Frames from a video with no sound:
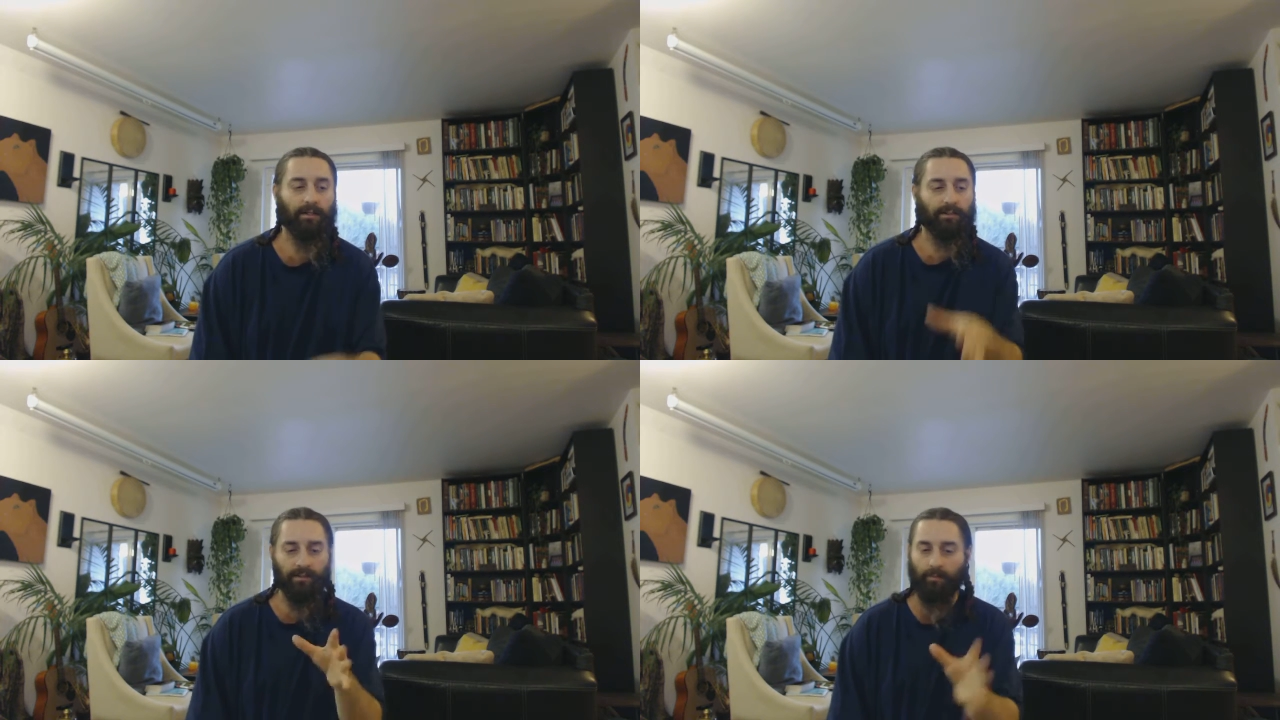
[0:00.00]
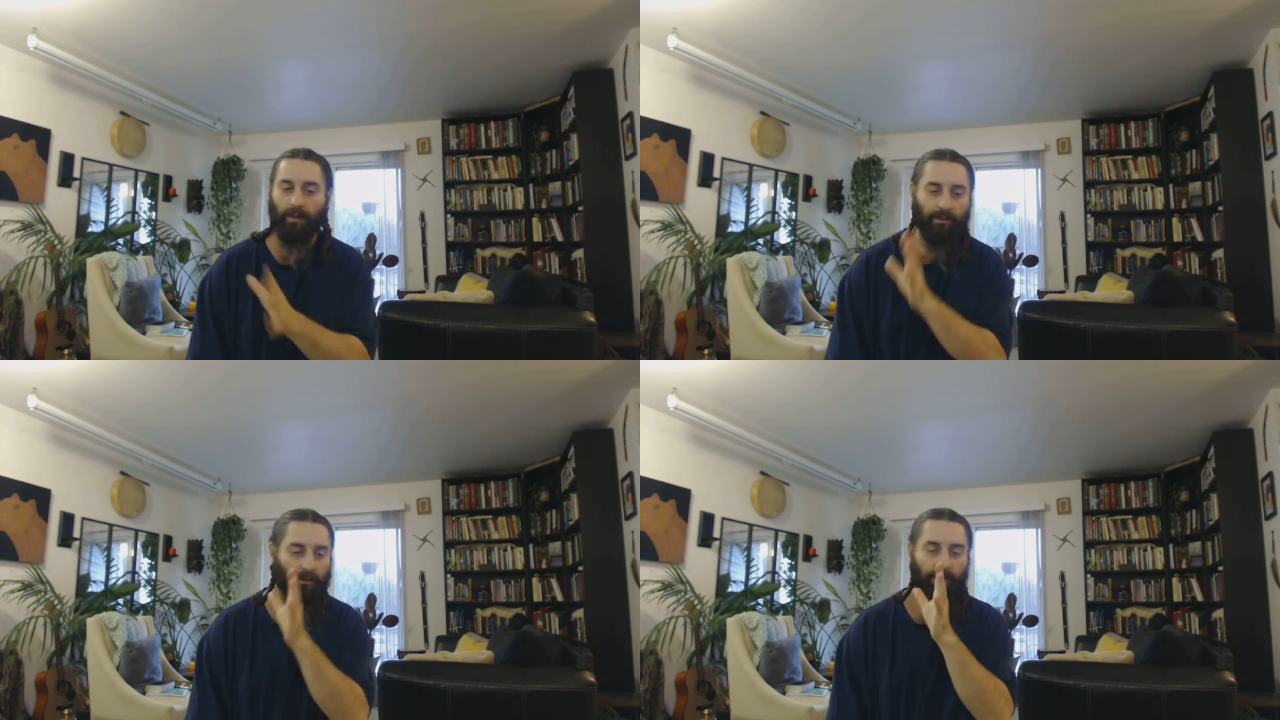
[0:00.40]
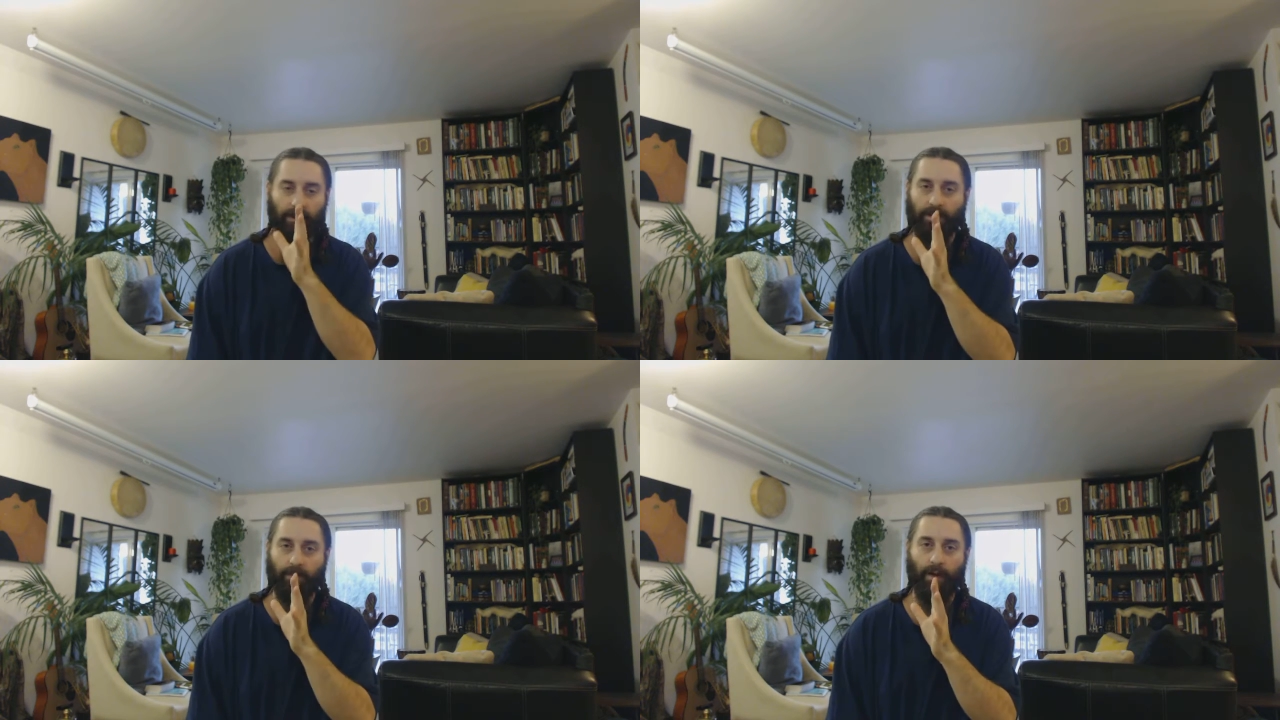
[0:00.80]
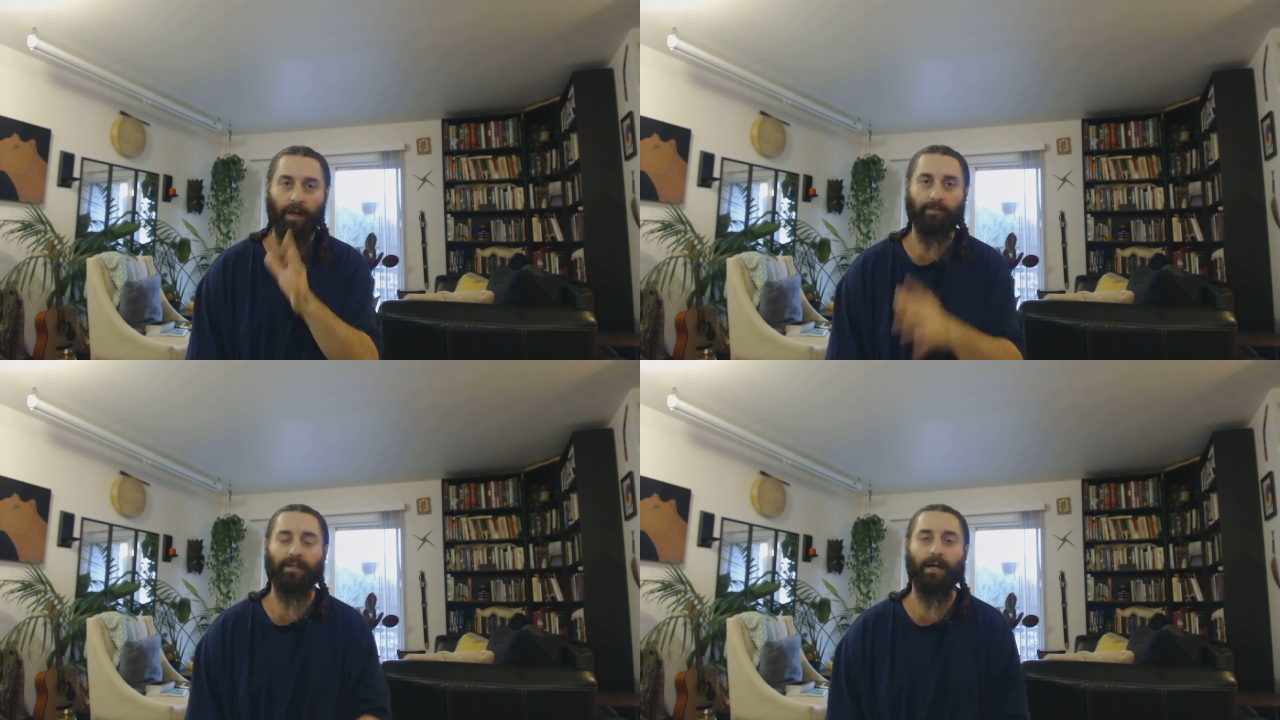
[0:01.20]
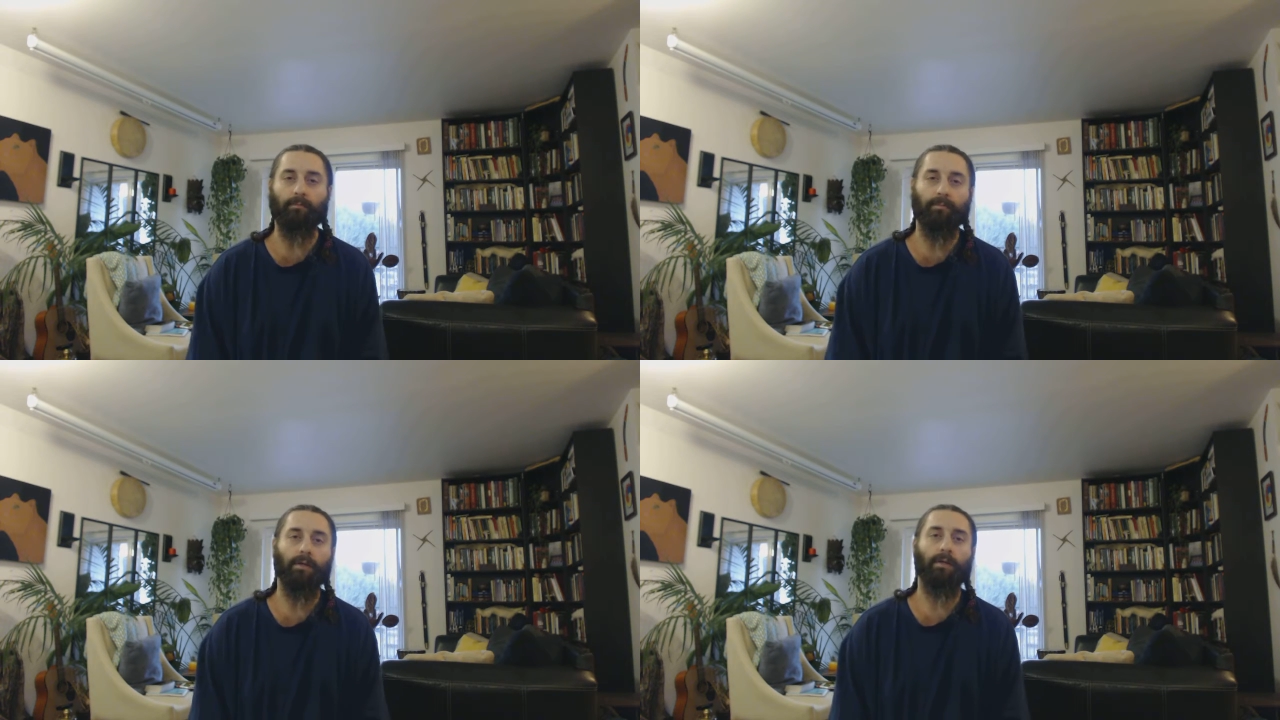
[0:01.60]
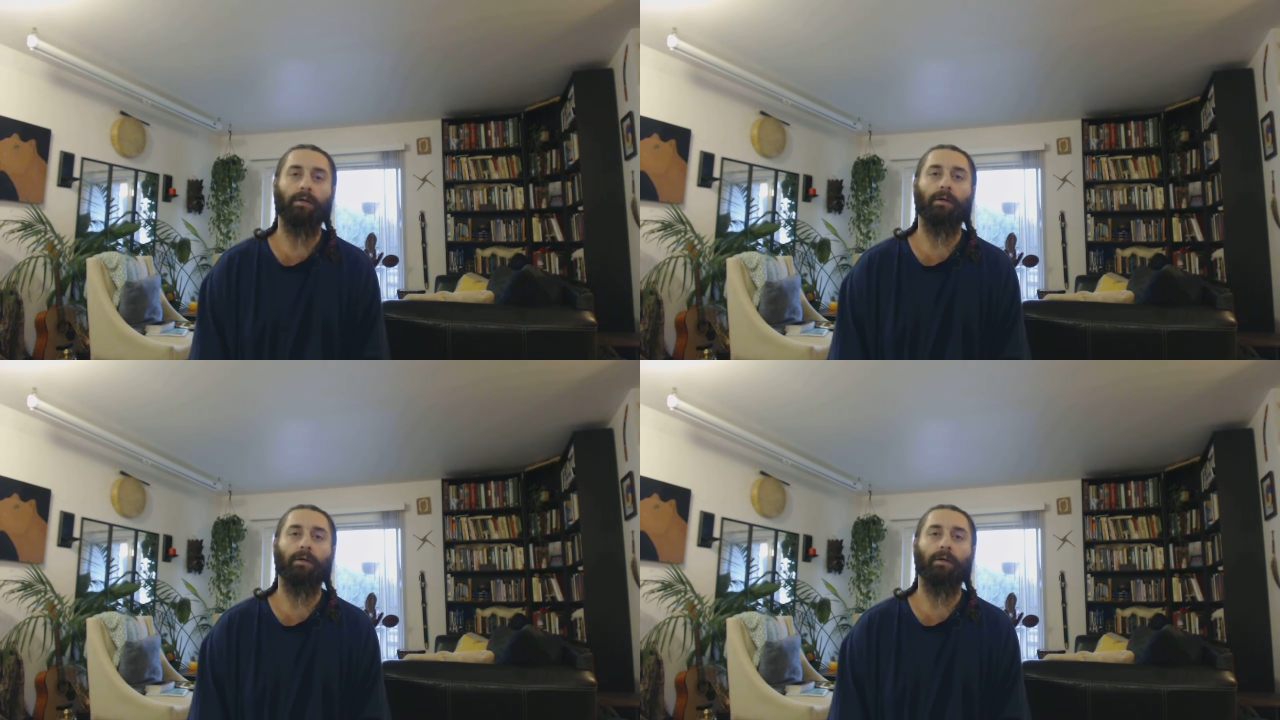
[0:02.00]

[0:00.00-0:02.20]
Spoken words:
There's some other thing that pops up.